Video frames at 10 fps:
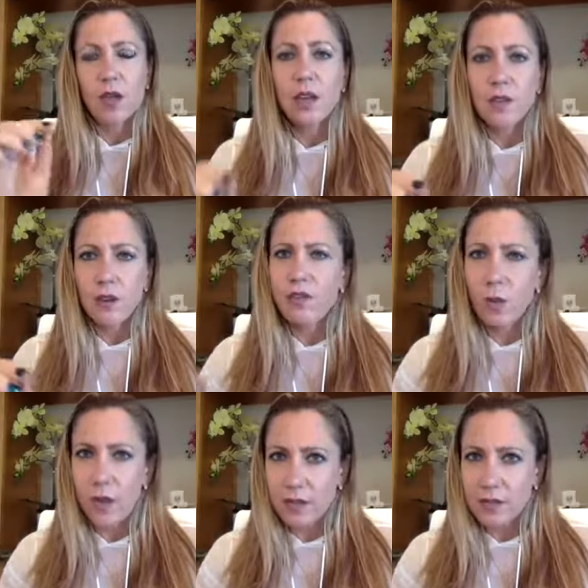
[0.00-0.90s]
Give it a
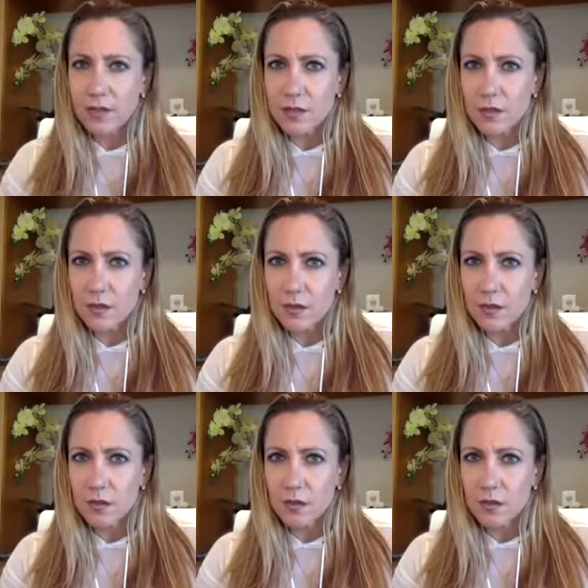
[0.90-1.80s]
voice.
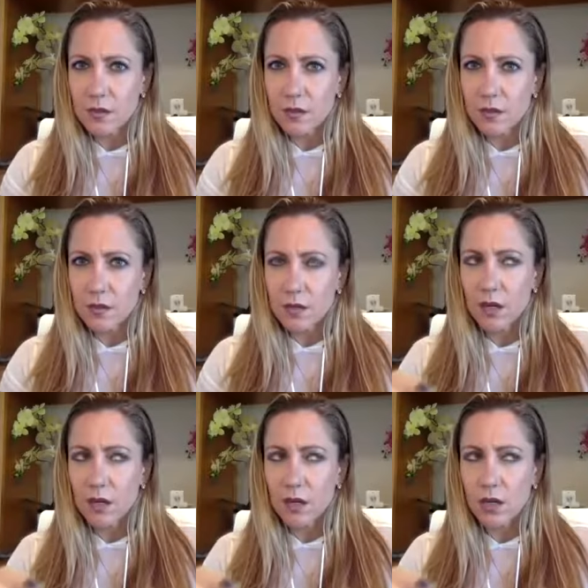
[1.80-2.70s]

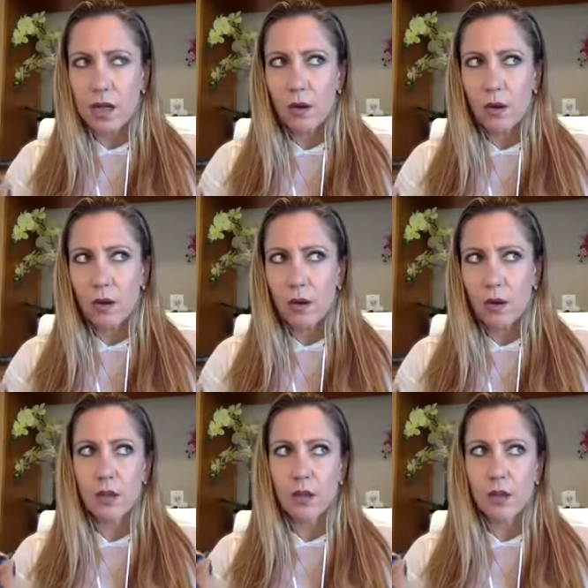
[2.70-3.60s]
Allow it
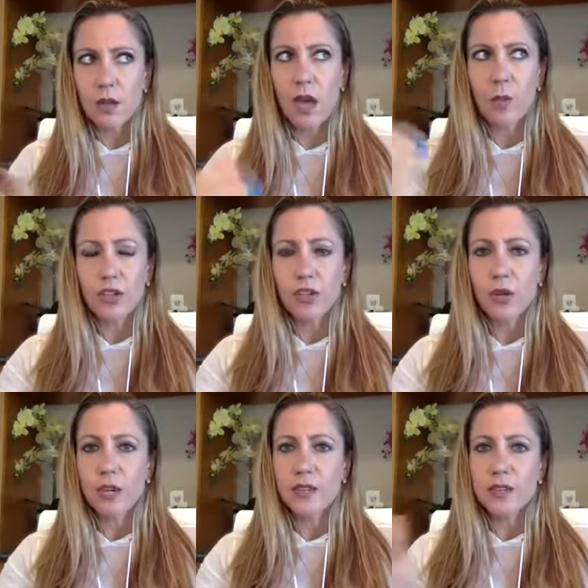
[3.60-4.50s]
the
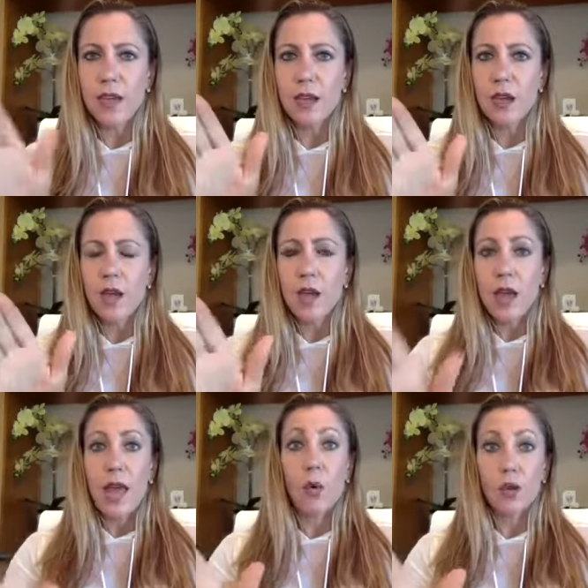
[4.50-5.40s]
opportunity to say,
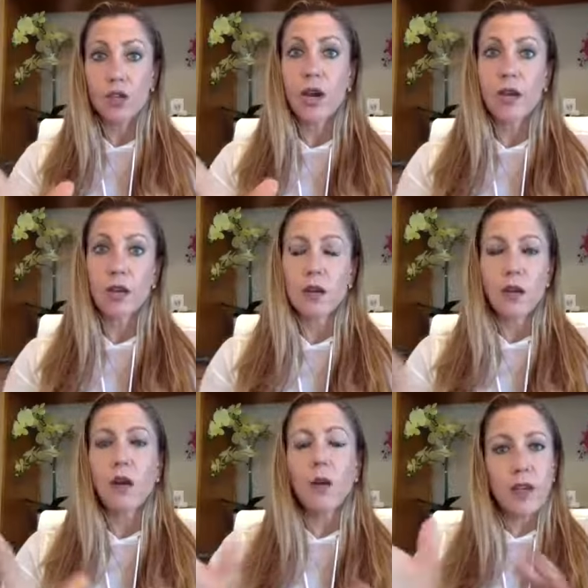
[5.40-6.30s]
hey, we're trying to,
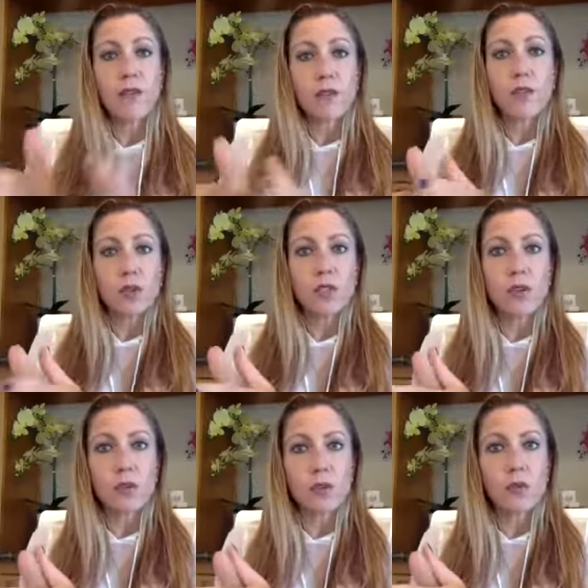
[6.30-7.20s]
okay,
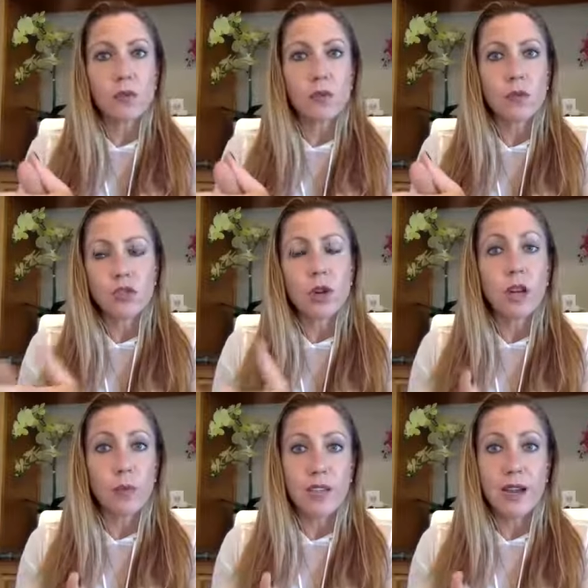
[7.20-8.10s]
13-year-old, you're trying
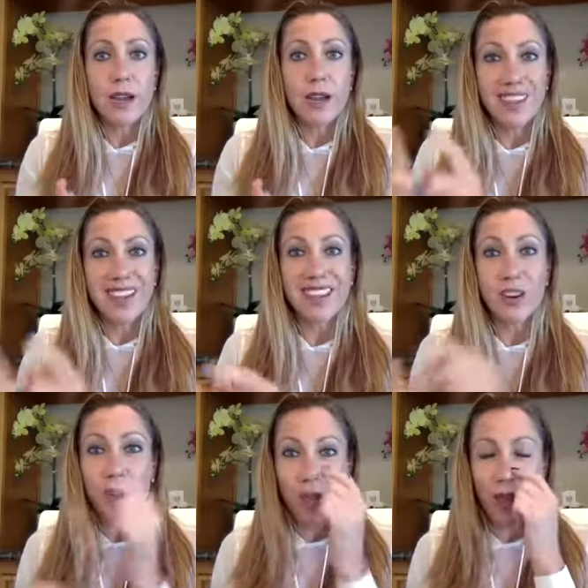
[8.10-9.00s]
to protect us. I
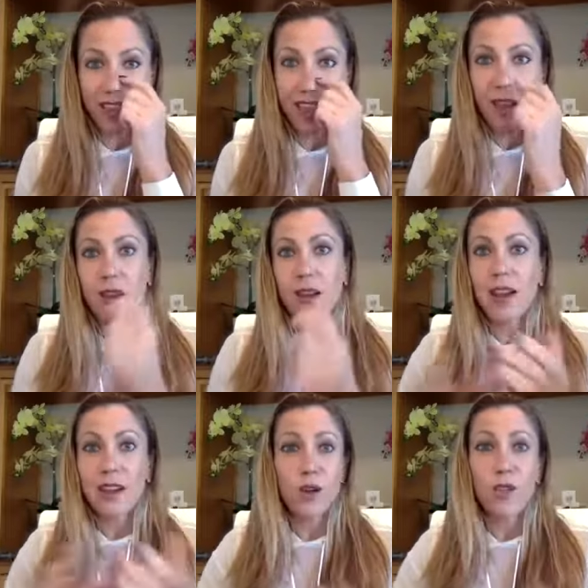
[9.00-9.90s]
hear you. I get it.
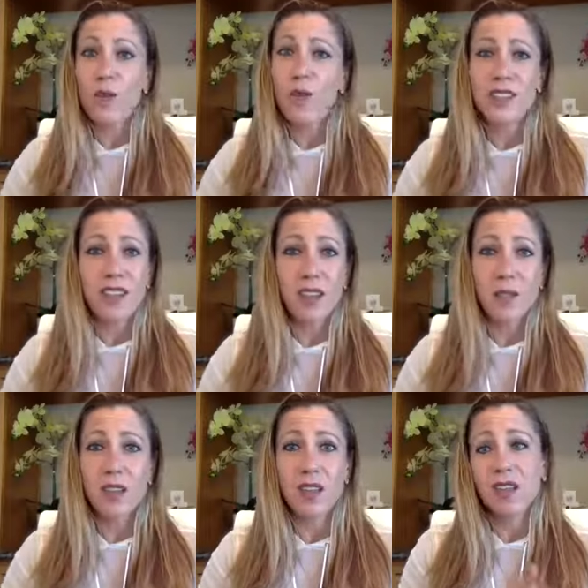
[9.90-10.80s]
I know that one
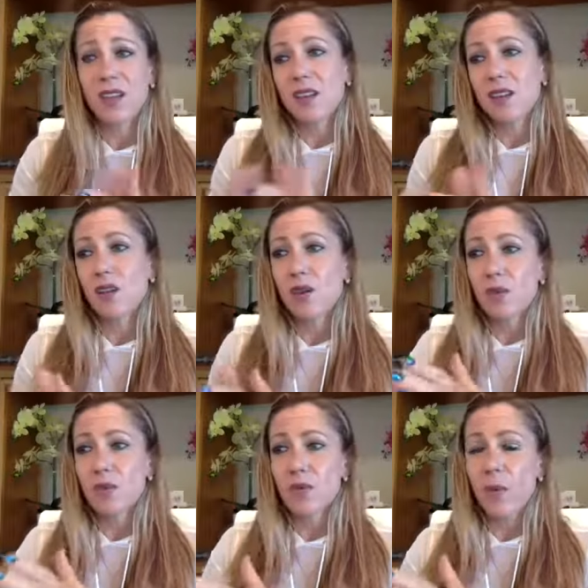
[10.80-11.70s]
time that, you
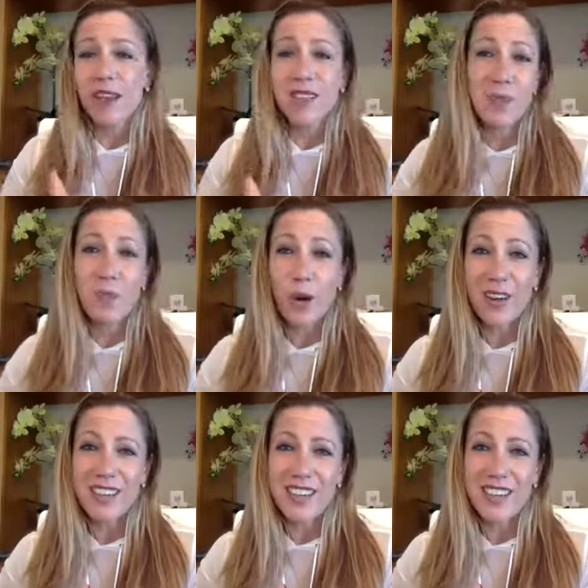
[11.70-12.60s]
know, you asked that boy
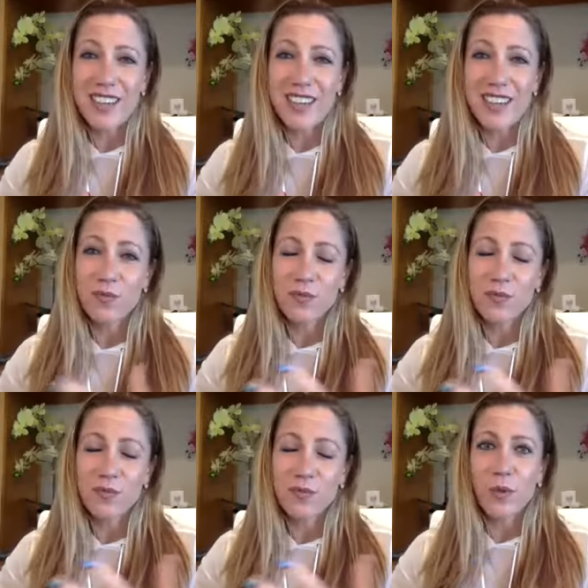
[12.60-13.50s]
in a dance when
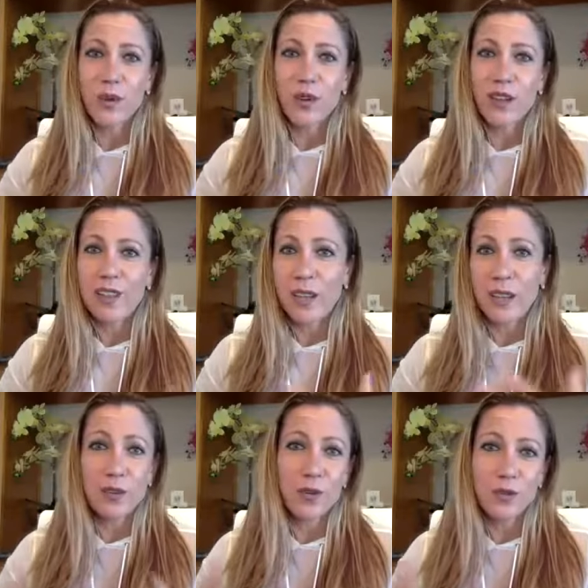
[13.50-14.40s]
you were at
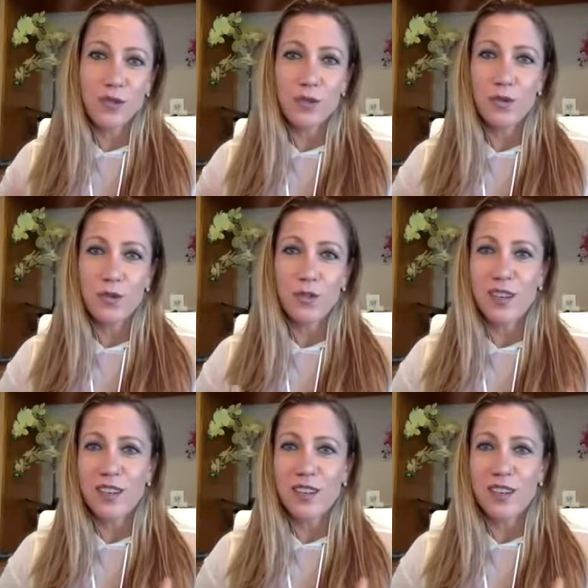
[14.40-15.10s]
that new school